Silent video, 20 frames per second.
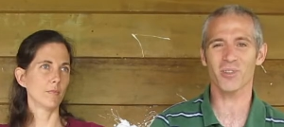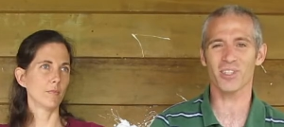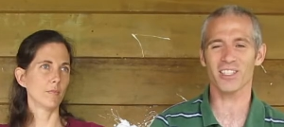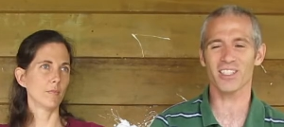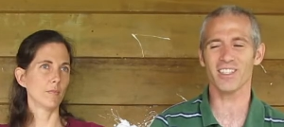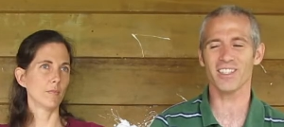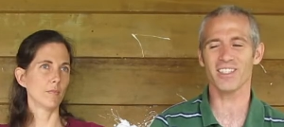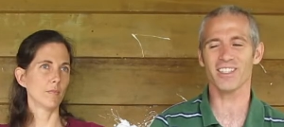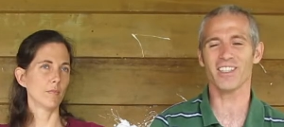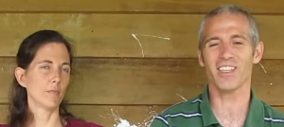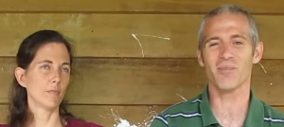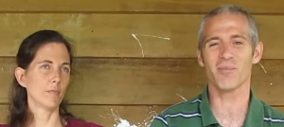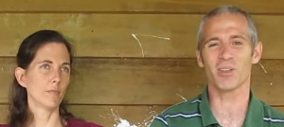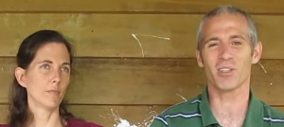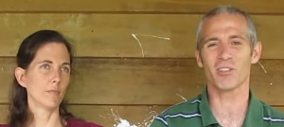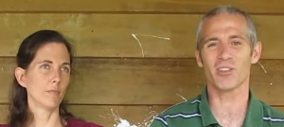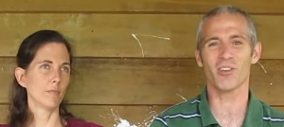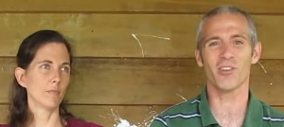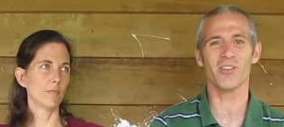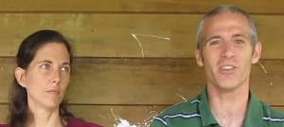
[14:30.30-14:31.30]
Speaker 1: working in them and
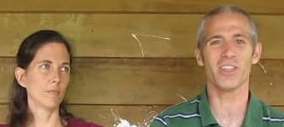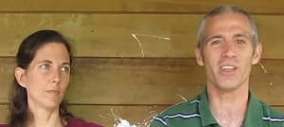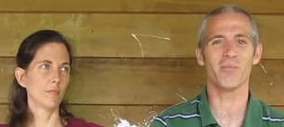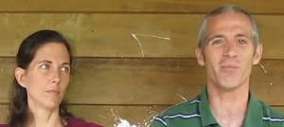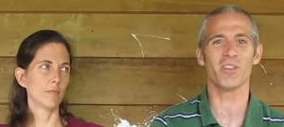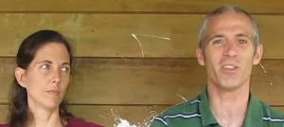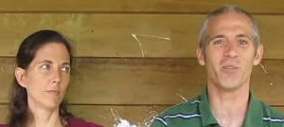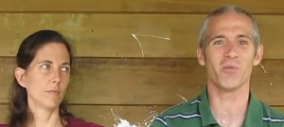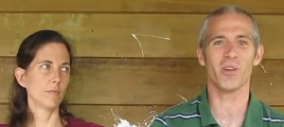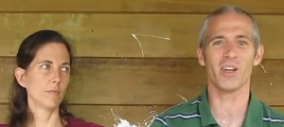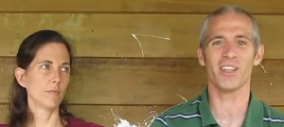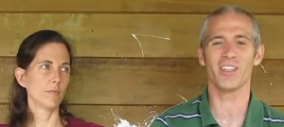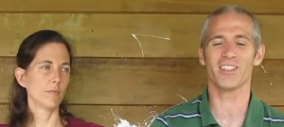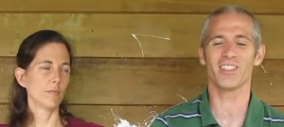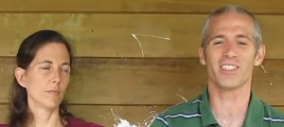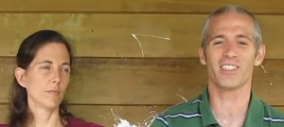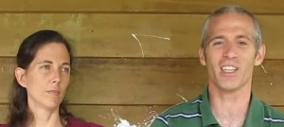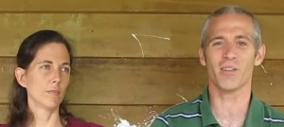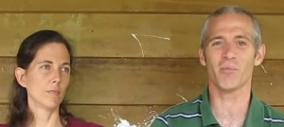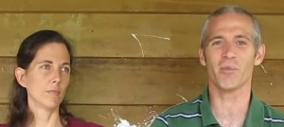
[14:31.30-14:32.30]
growing them and the way they're
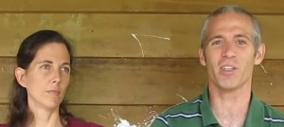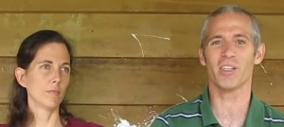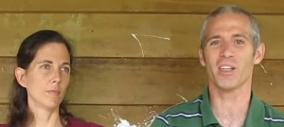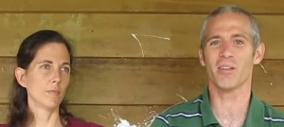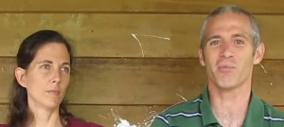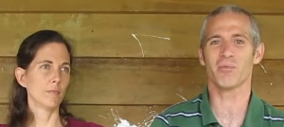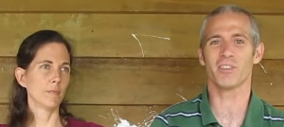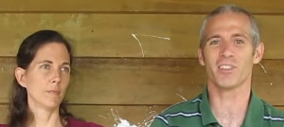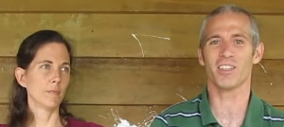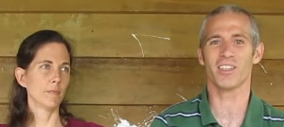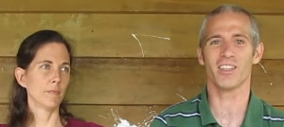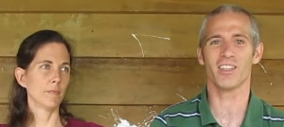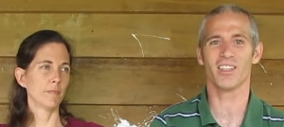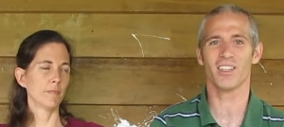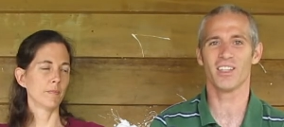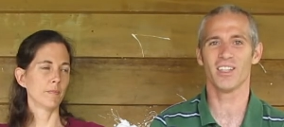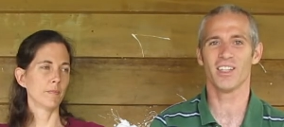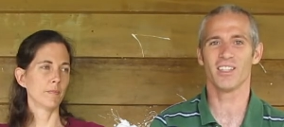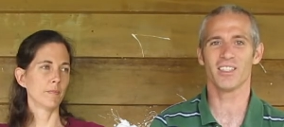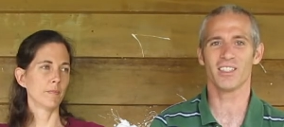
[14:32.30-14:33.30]
stepping up to,
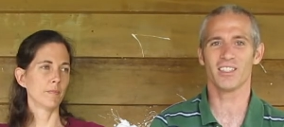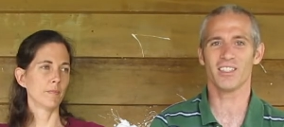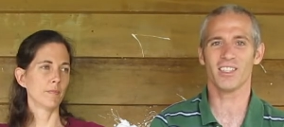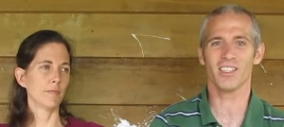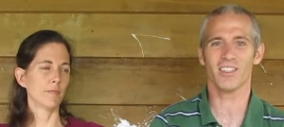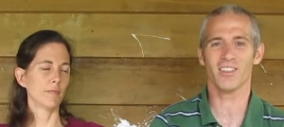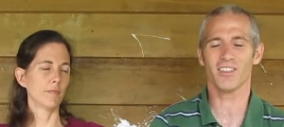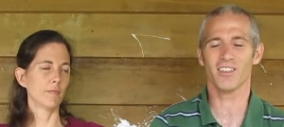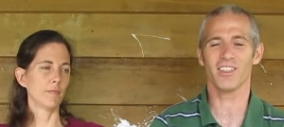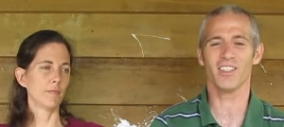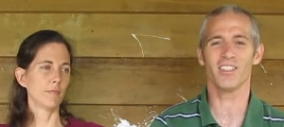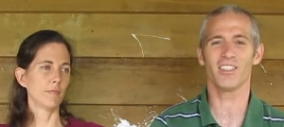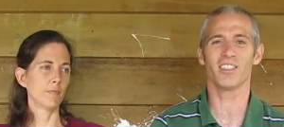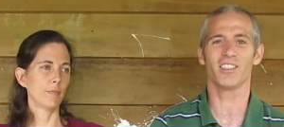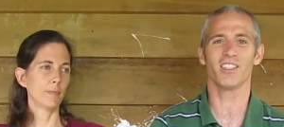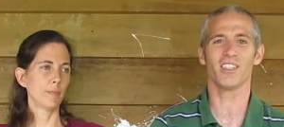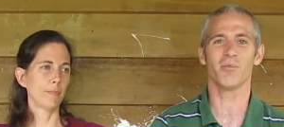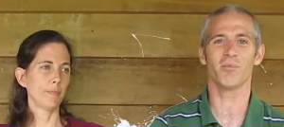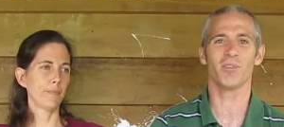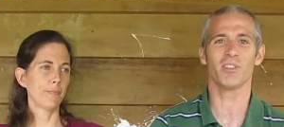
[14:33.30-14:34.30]
to take on
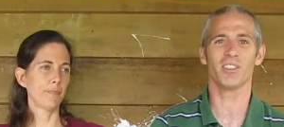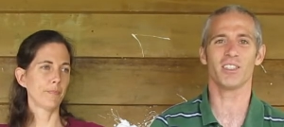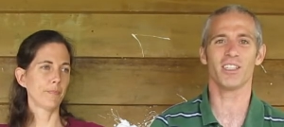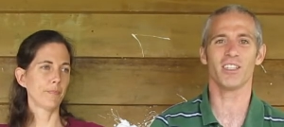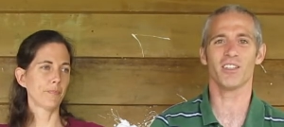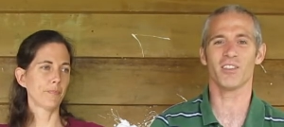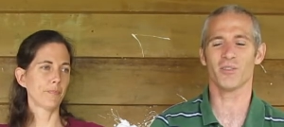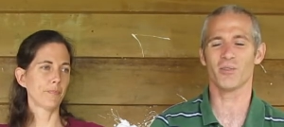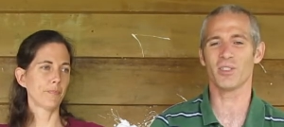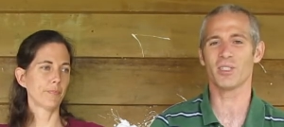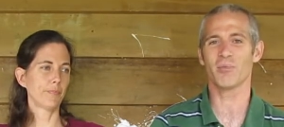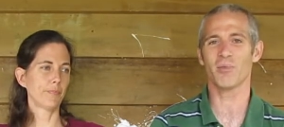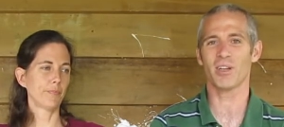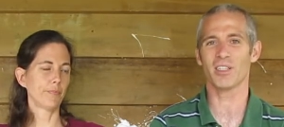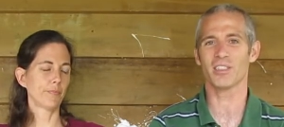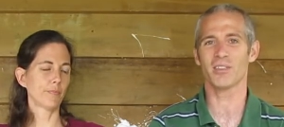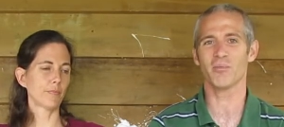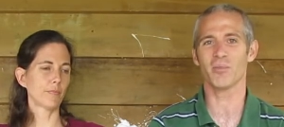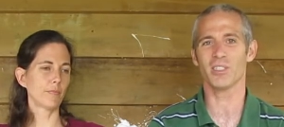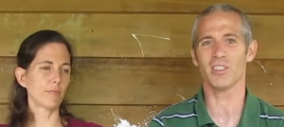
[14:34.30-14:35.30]
leadership and take on
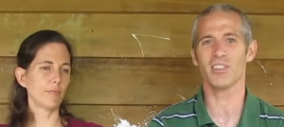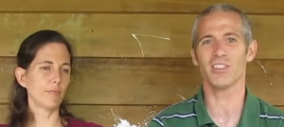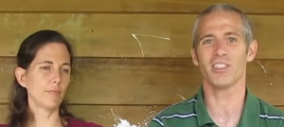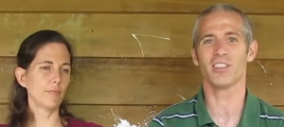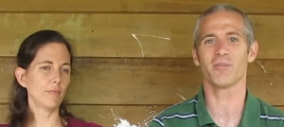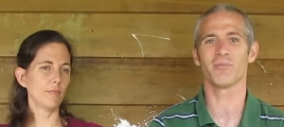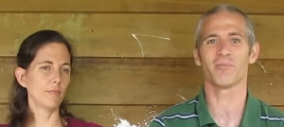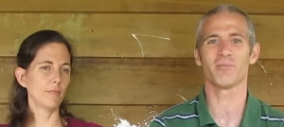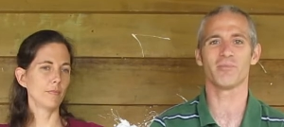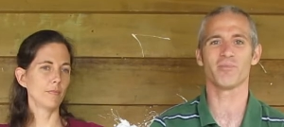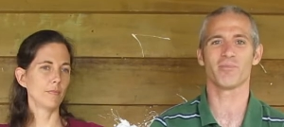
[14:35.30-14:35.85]
responsibility.